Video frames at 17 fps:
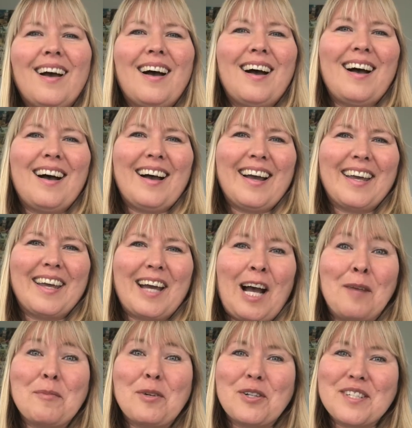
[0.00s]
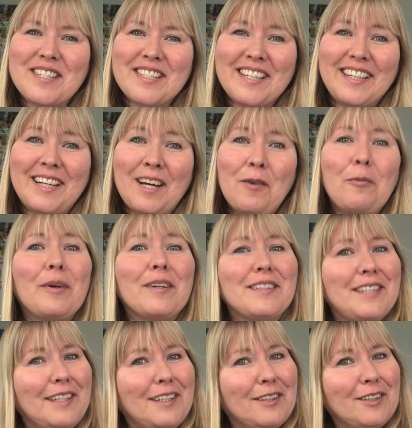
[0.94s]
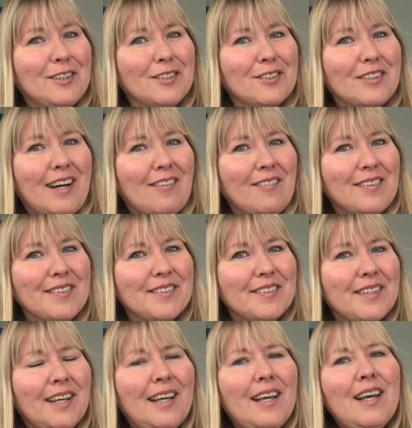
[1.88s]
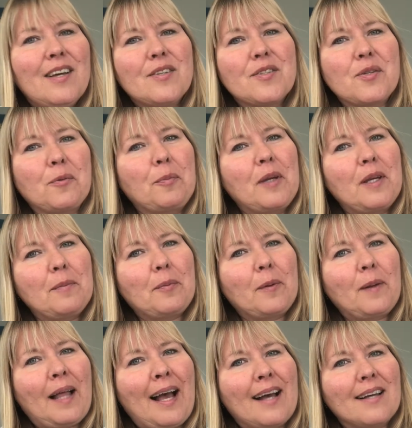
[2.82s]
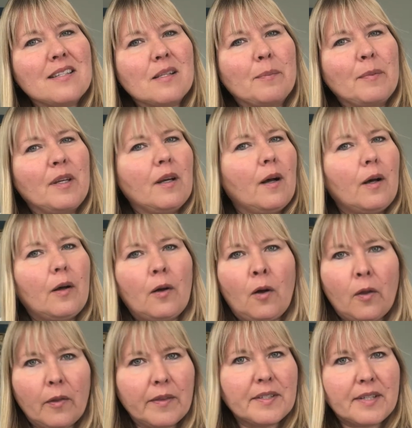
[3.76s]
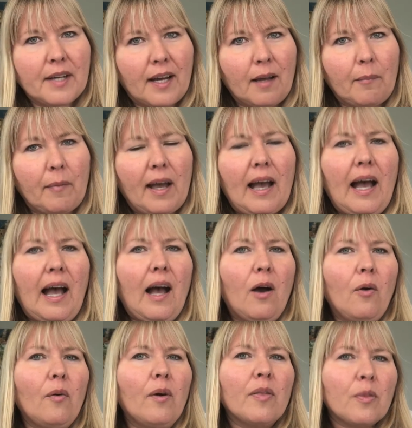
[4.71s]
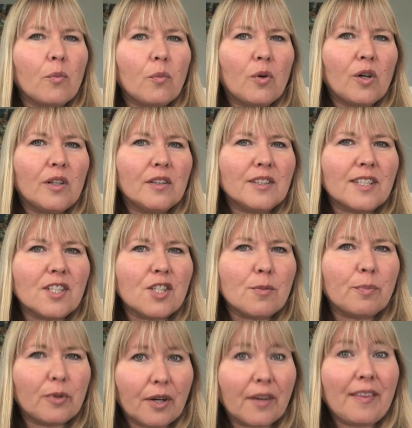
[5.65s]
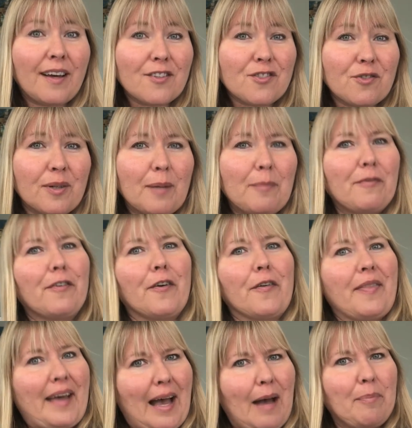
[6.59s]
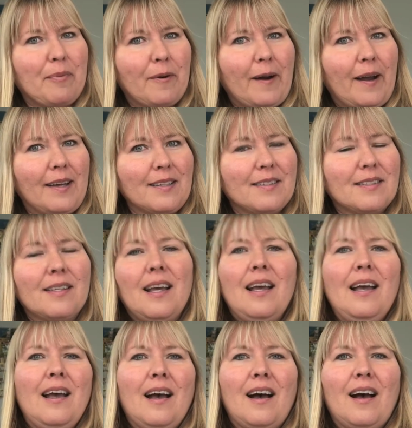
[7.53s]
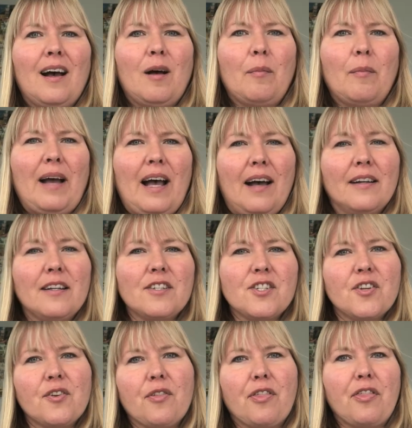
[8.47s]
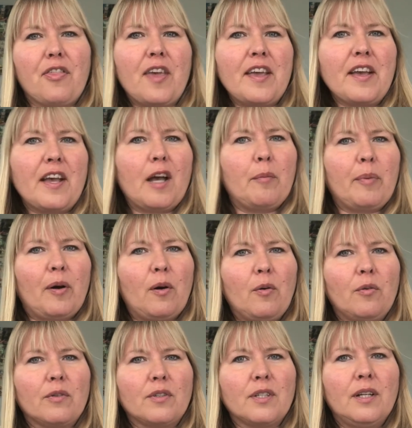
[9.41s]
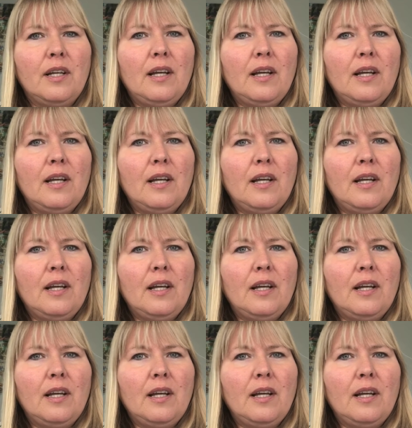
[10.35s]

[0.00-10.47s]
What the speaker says: Hi, I'm Christina with Tinagirl Travels. So people ask me all the time, how in the world did you book that trip for that price? How did you think about,